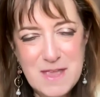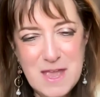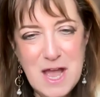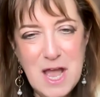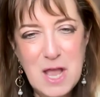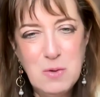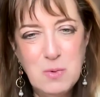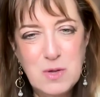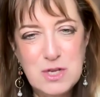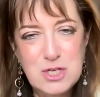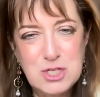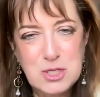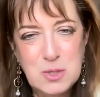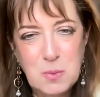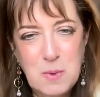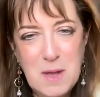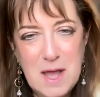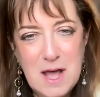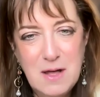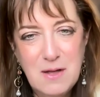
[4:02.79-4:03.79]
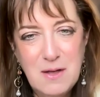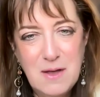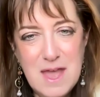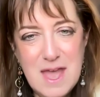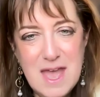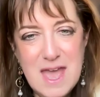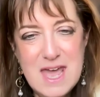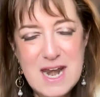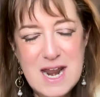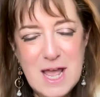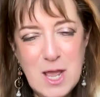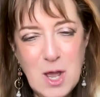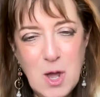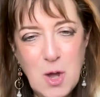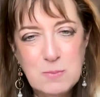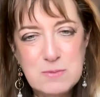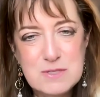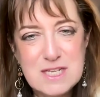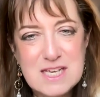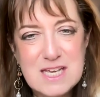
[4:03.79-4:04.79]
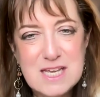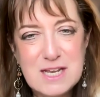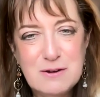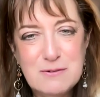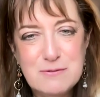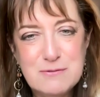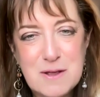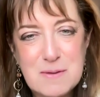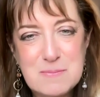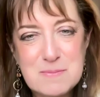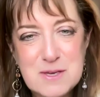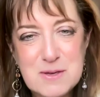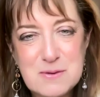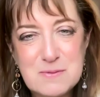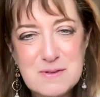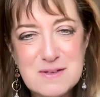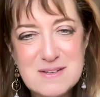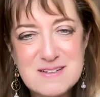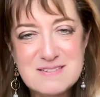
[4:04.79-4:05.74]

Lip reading: I wish you well, and I hope to hear from you.